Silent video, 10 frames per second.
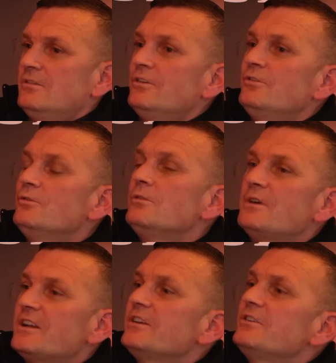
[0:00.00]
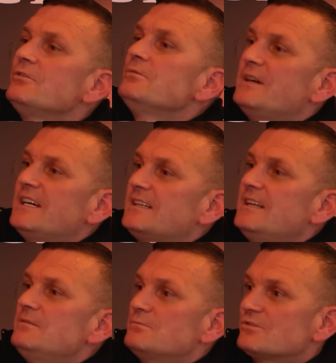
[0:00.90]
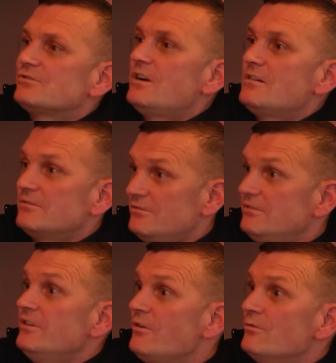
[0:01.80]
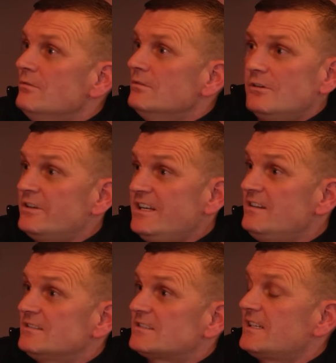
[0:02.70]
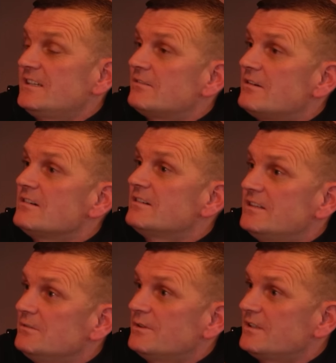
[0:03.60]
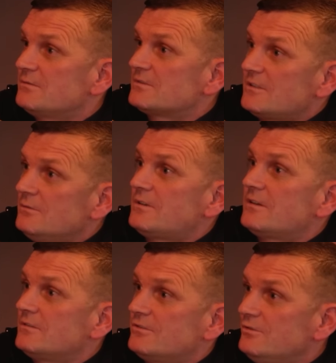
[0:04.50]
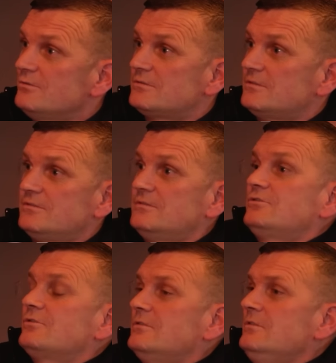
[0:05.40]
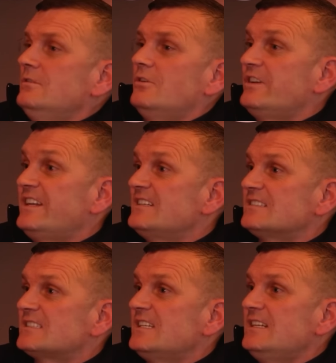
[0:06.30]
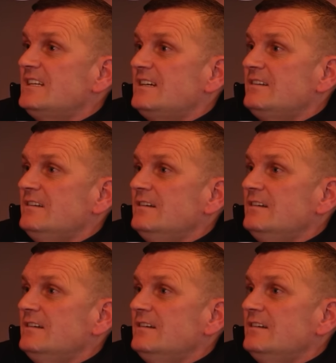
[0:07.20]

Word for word: I know what I done back then was wrong. No, I didn't see the wrong in it when I was out there using, you know, I didn't see that.